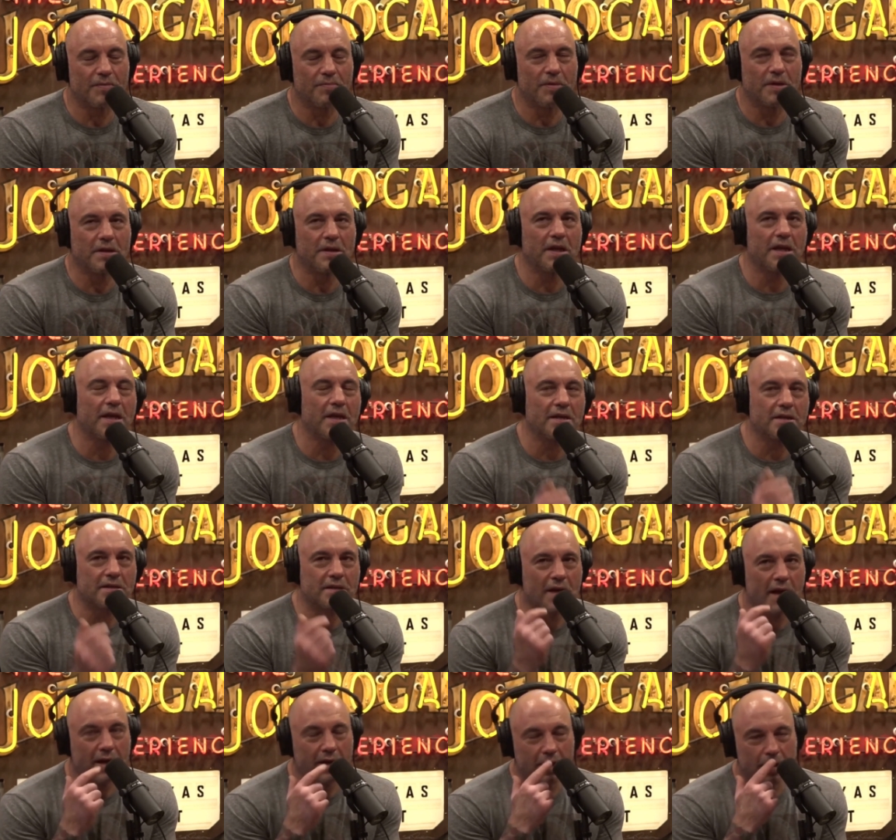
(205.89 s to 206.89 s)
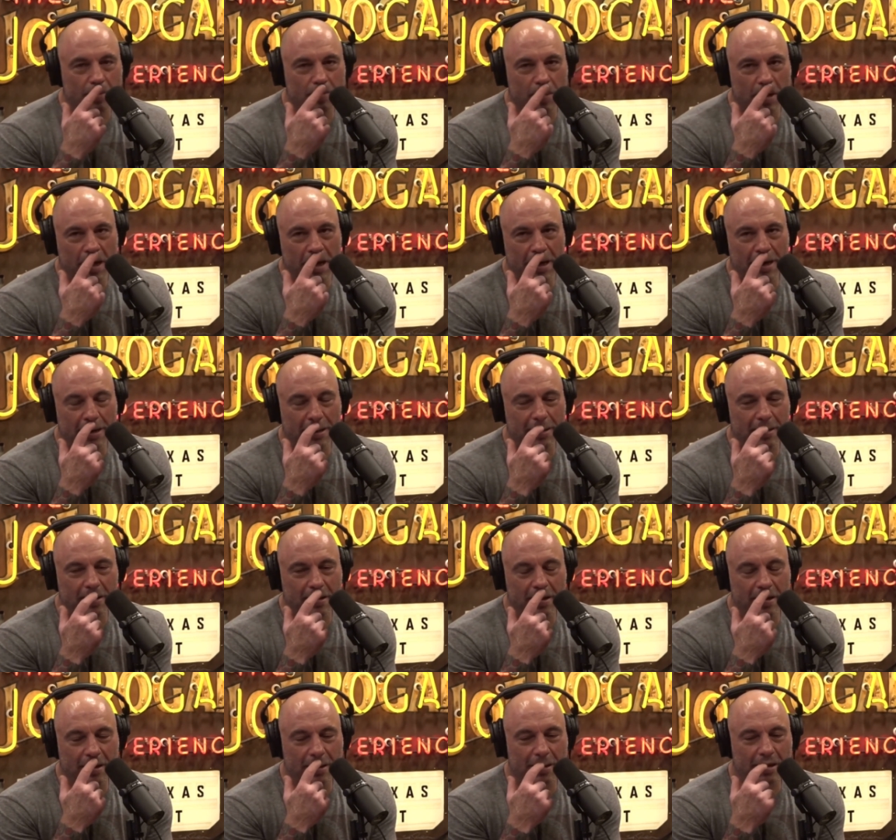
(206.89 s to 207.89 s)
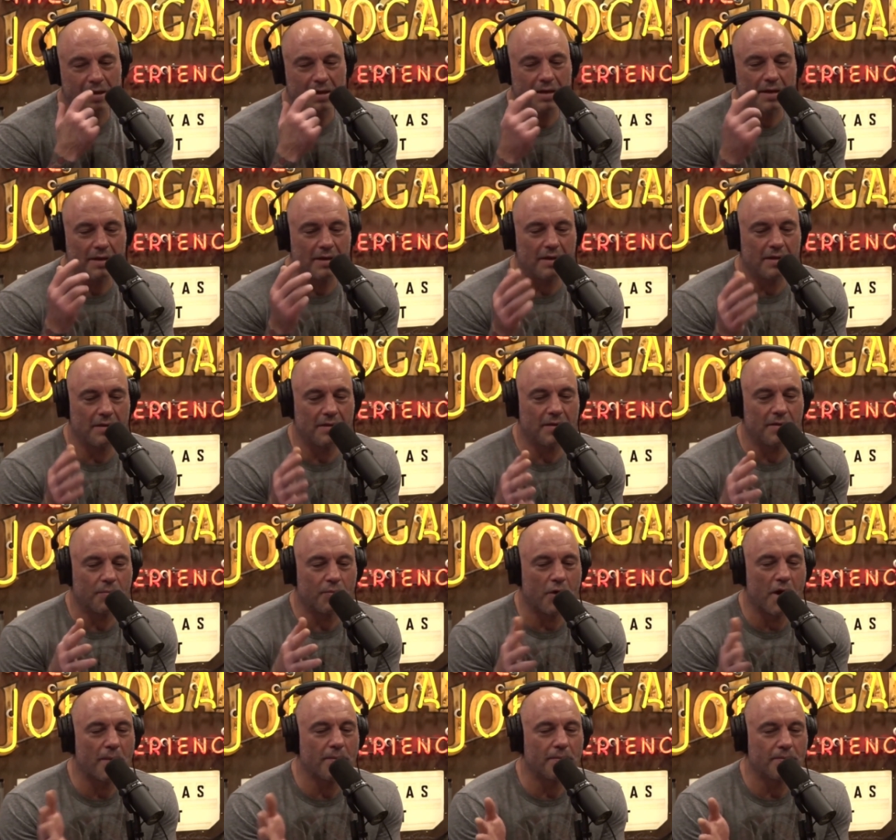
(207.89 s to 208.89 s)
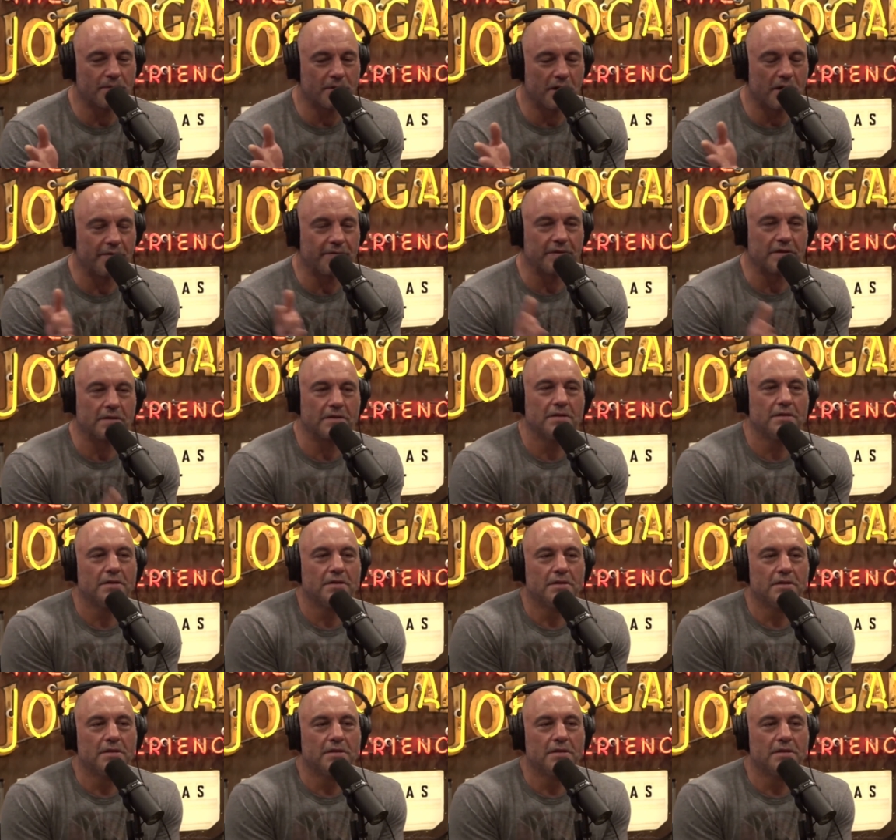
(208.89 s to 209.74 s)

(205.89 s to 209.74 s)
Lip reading: but they get excited by the problem solving,